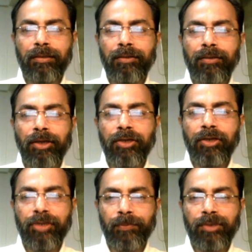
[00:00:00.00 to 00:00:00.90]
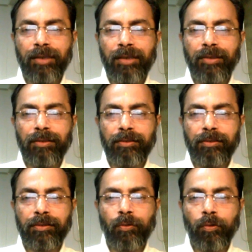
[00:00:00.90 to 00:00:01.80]
its leadership
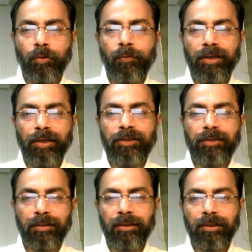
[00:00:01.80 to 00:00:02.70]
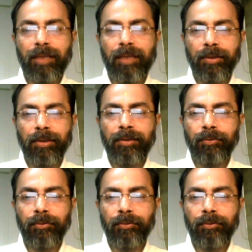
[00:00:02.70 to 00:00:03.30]
changes over various time period,